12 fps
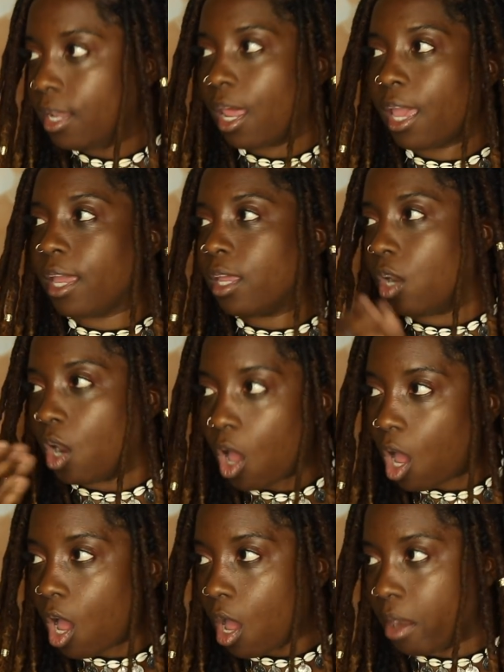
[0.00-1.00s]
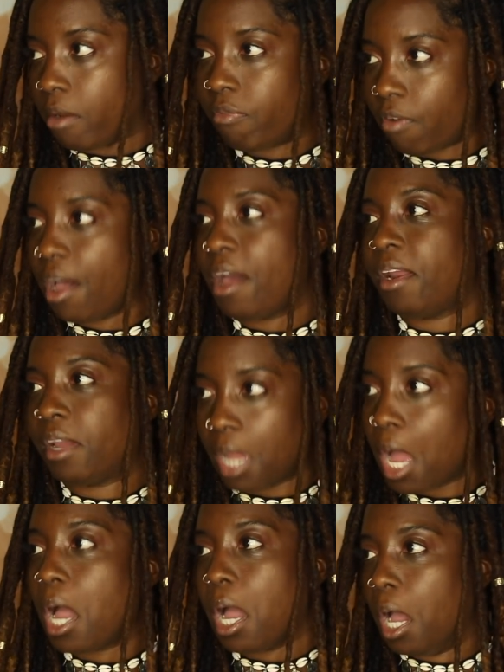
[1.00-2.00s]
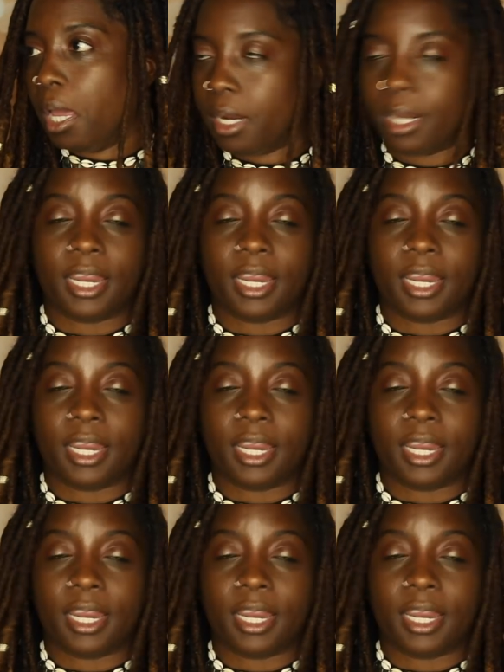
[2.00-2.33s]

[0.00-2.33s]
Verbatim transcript: Like Lord, Father God.